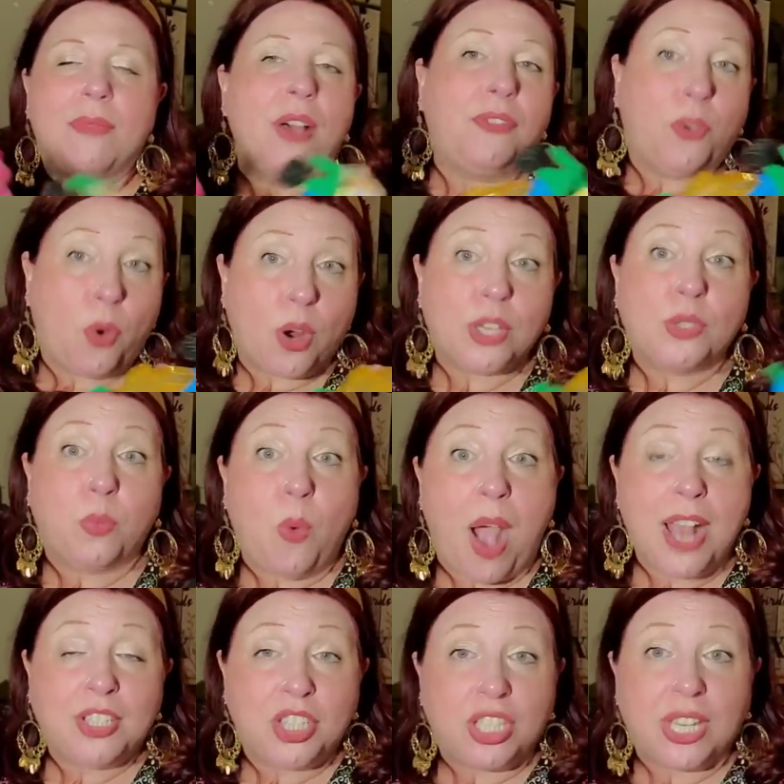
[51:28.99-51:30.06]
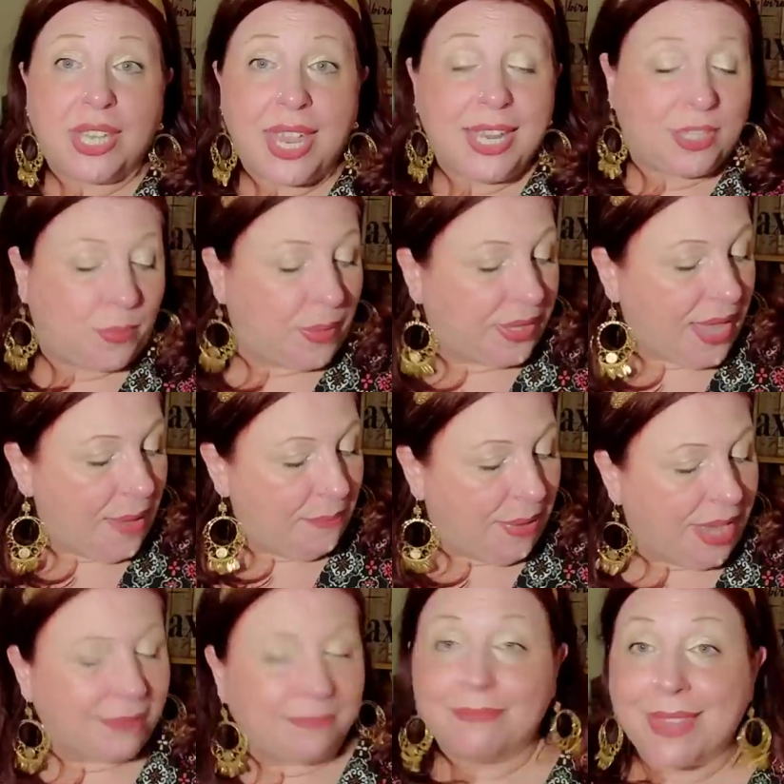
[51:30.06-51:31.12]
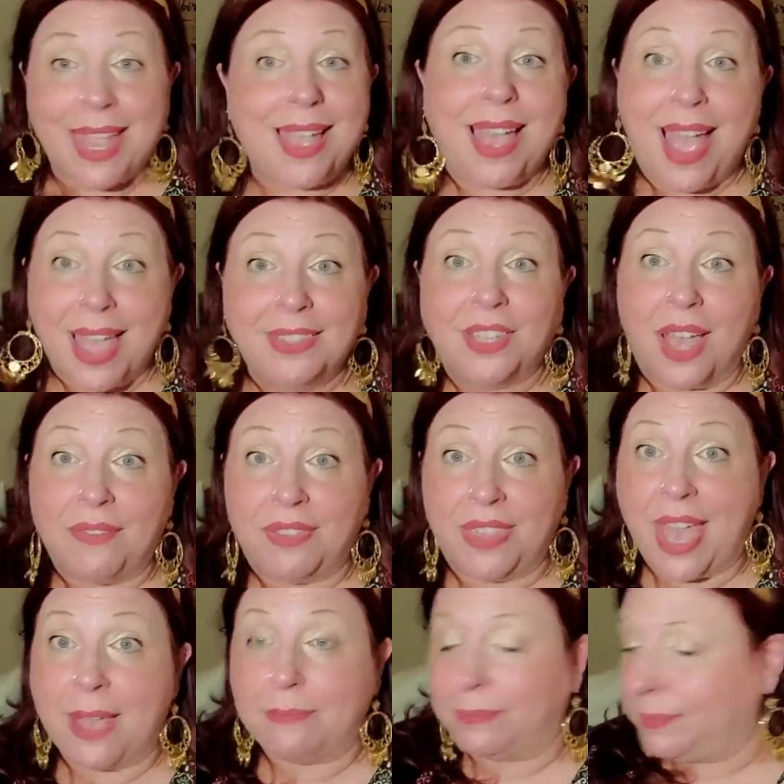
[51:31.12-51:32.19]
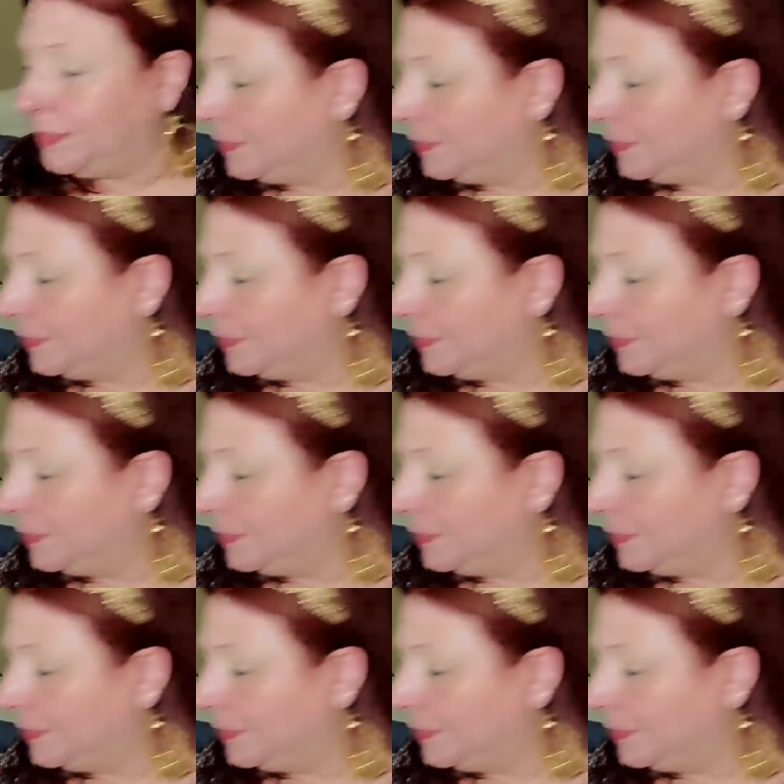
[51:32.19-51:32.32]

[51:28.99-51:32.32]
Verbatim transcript: Of course, watch the kids with them, but I love them.